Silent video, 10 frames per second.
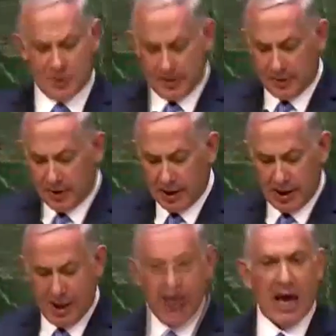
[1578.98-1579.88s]
people,
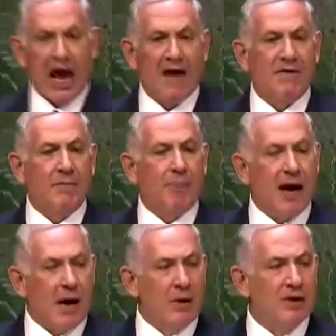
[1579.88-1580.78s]
have the
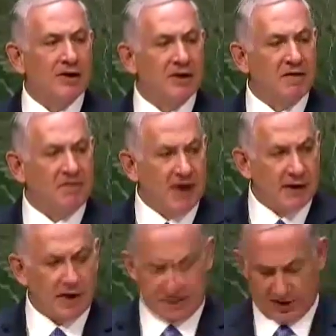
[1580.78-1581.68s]
power to
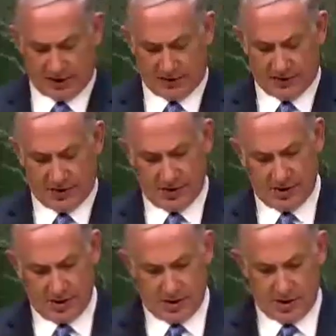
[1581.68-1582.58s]
defend ourselves.
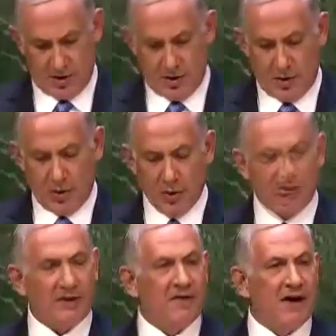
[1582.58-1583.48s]
We
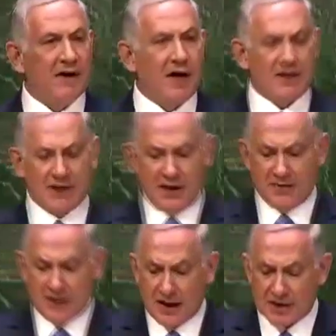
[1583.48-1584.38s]
will defend
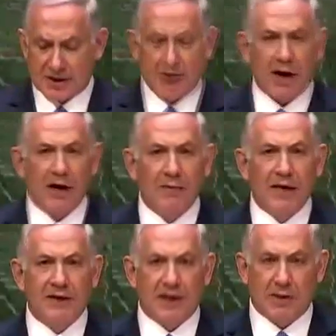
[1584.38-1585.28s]
ourselves against our
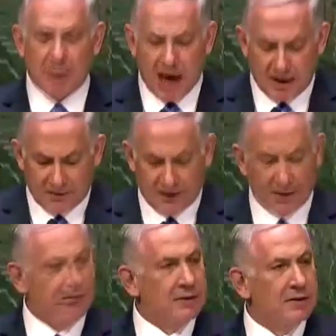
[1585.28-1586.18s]
enemies on the
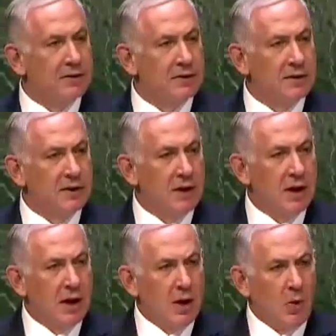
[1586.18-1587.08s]
battlefield.
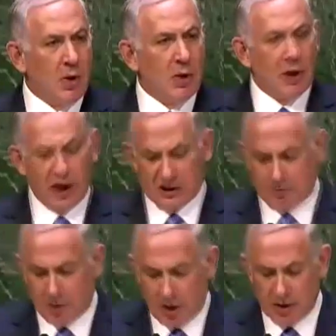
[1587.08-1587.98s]
We will
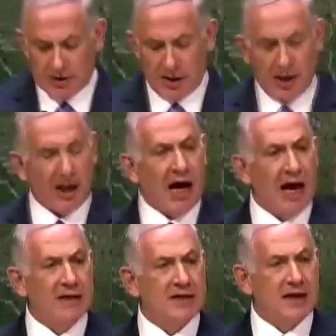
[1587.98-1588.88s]
expose their
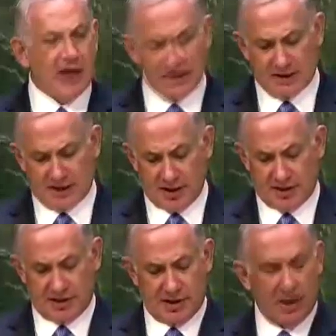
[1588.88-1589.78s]
lies against
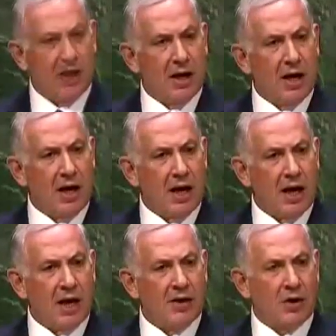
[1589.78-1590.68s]
us
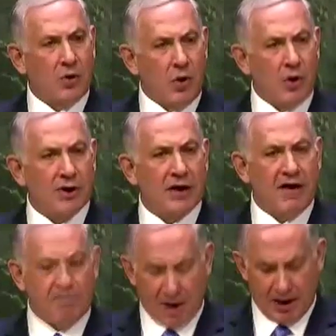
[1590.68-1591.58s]
in the court
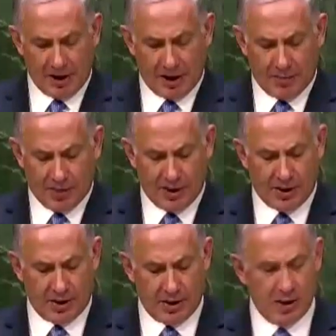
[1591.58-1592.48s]
of public
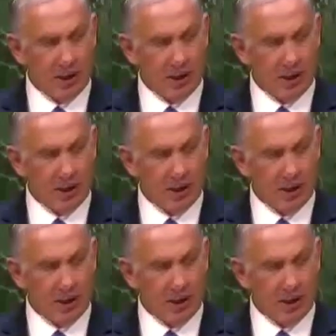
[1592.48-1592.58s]
opinion.